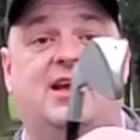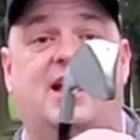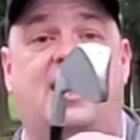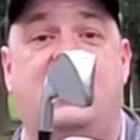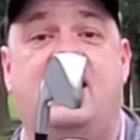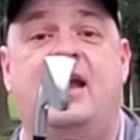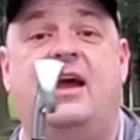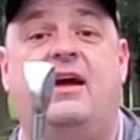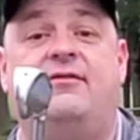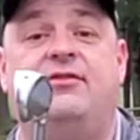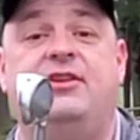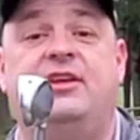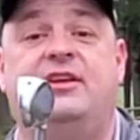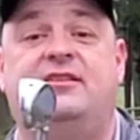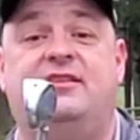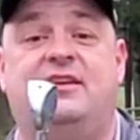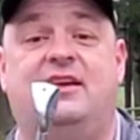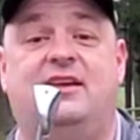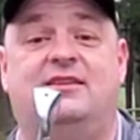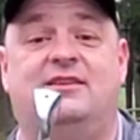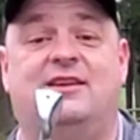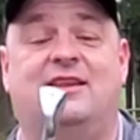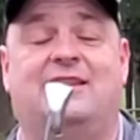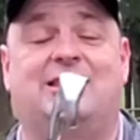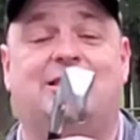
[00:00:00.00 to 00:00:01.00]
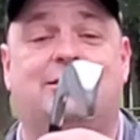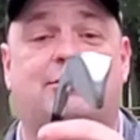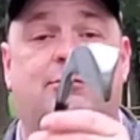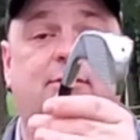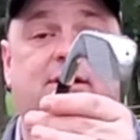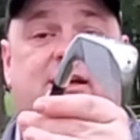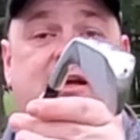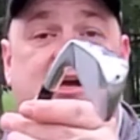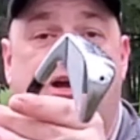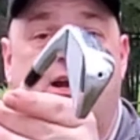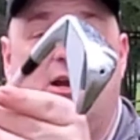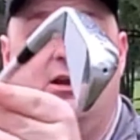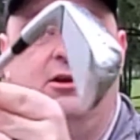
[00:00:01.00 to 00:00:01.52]
I have this in the
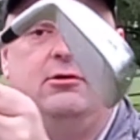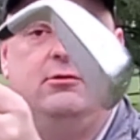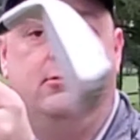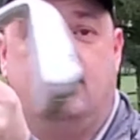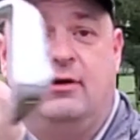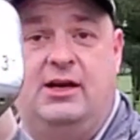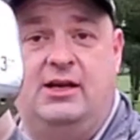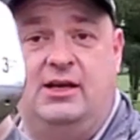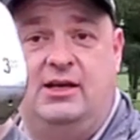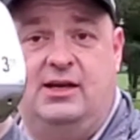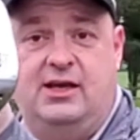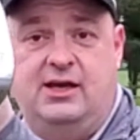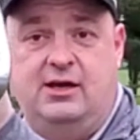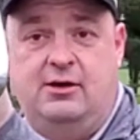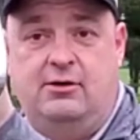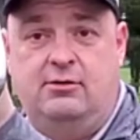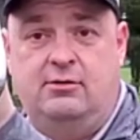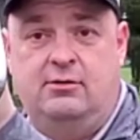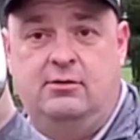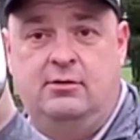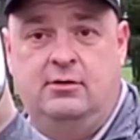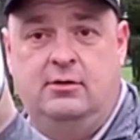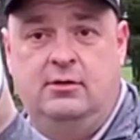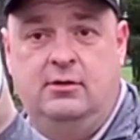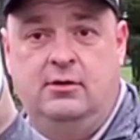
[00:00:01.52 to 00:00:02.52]
3 iron right now,